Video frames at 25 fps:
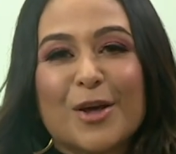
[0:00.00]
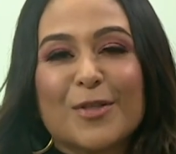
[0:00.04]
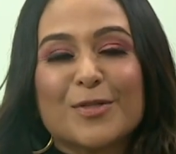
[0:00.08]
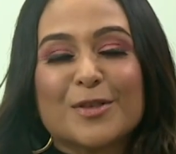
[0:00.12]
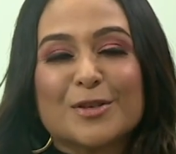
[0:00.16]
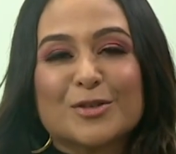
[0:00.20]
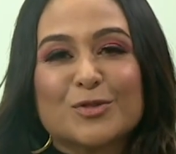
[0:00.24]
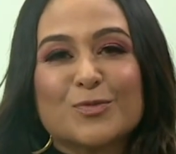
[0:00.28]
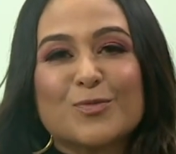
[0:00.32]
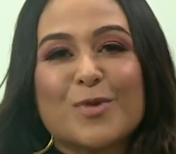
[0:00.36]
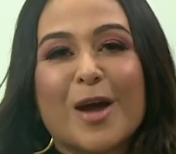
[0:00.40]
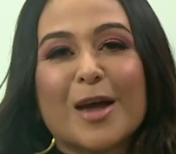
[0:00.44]
out on
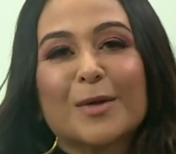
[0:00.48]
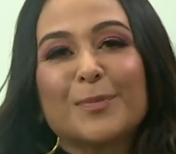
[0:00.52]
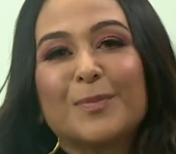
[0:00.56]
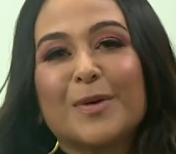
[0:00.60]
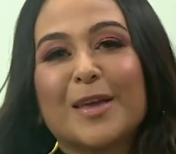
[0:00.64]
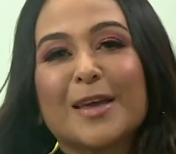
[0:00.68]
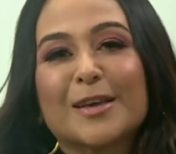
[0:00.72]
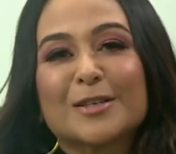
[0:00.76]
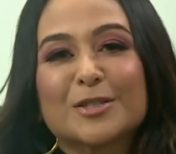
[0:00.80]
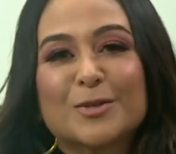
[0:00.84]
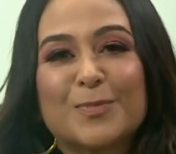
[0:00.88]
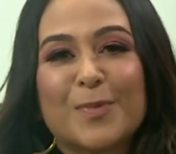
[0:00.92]
this
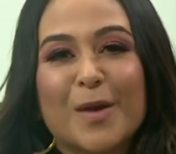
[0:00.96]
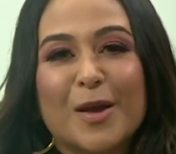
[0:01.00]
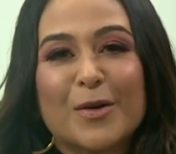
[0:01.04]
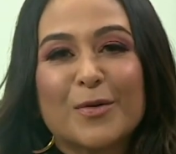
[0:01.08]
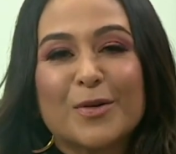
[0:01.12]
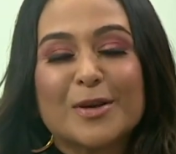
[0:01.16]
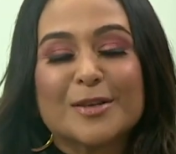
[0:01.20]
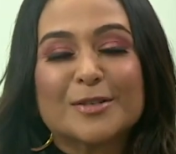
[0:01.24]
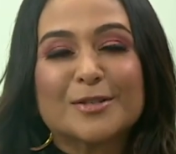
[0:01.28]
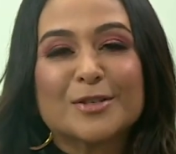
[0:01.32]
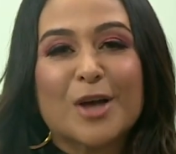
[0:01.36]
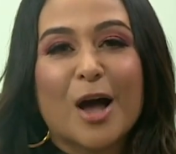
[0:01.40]
rugby
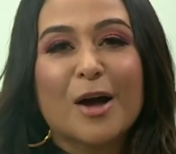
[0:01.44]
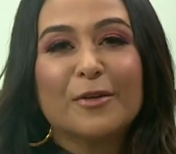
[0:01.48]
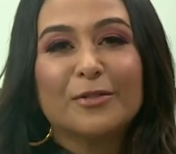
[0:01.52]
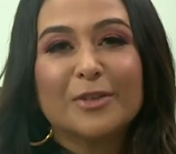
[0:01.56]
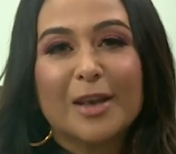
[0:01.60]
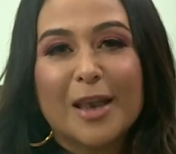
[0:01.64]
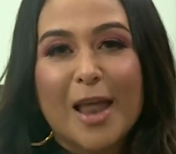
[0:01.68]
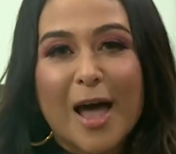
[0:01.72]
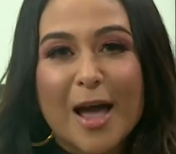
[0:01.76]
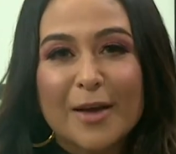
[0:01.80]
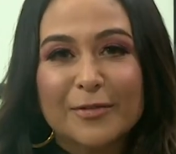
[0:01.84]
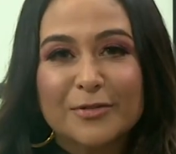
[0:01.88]
experience
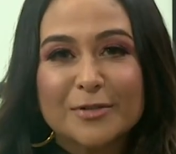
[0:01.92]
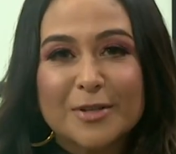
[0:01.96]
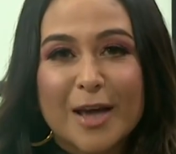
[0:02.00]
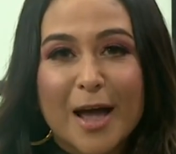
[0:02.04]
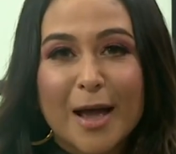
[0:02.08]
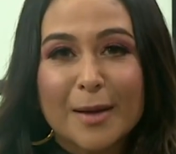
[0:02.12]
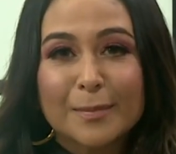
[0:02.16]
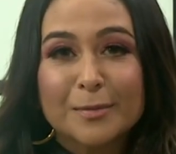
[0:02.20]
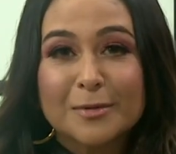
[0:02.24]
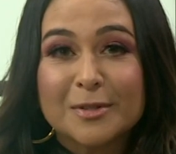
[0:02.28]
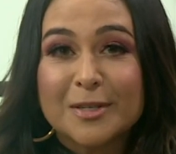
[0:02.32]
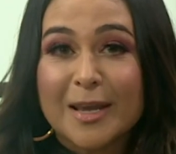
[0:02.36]
of a
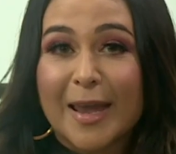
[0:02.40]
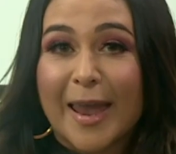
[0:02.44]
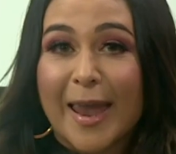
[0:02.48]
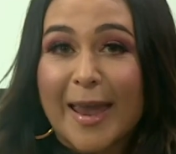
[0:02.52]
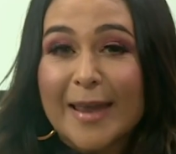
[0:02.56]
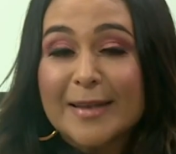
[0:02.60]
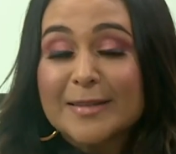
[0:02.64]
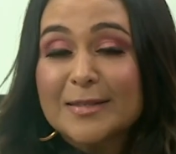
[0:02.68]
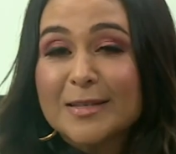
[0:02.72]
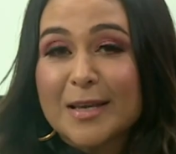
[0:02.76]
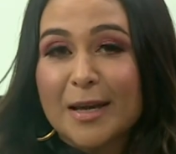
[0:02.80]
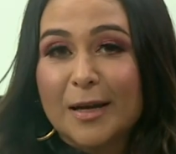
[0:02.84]
lifetime. To
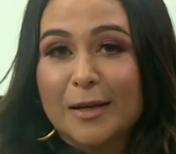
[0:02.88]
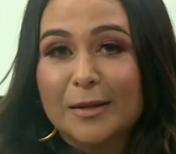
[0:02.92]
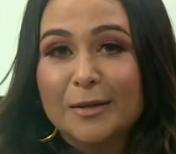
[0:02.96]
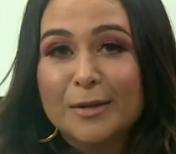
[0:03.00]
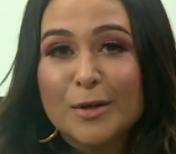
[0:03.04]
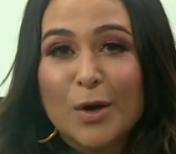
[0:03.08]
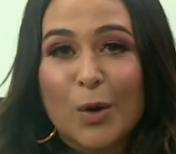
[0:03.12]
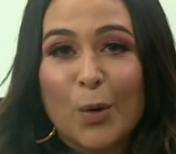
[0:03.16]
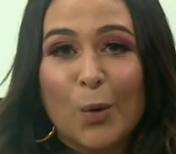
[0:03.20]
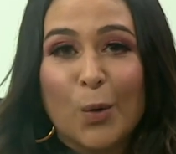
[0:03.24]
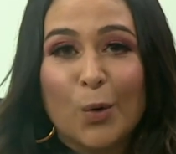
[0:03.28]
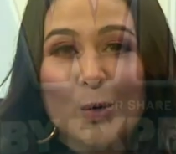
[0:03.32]
enter,
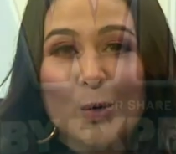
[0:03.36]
